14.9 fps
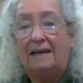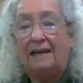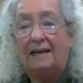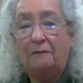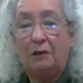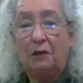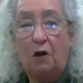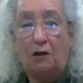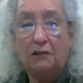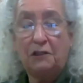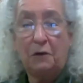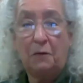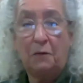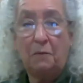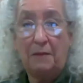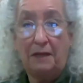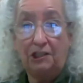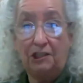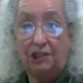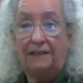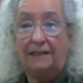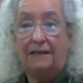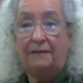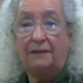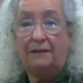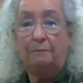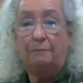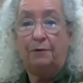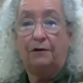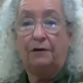I will also mention that
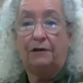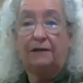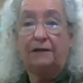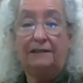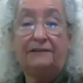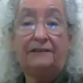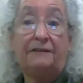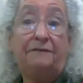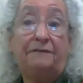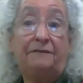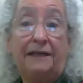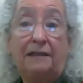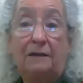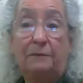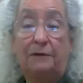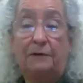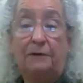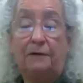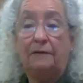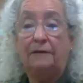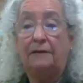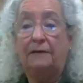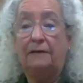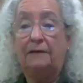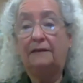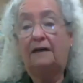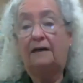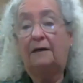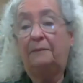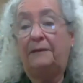the book is available
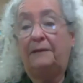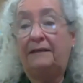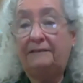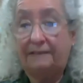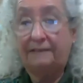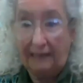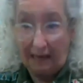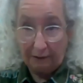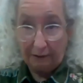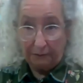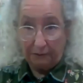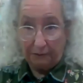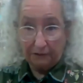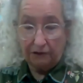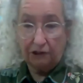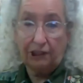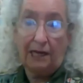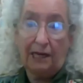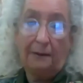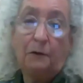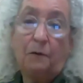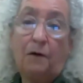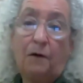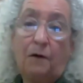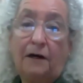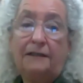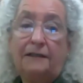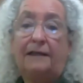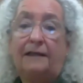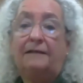um, at Scattered Books in
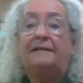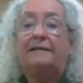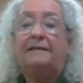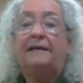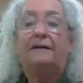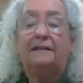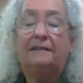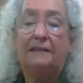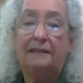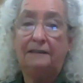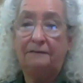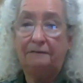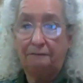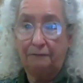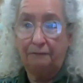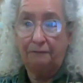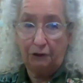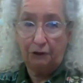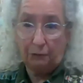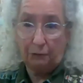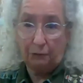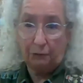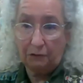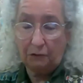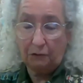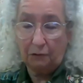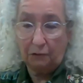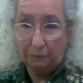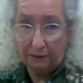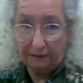Chappaqua and down at the Village
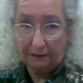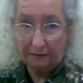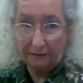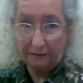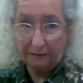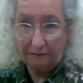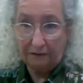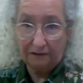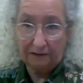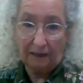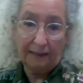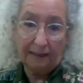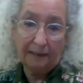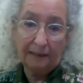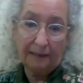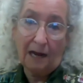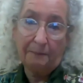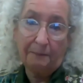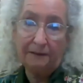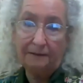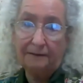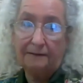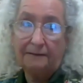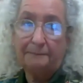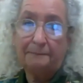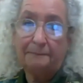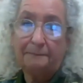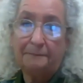Bookstore in Pleasantville, signed copies.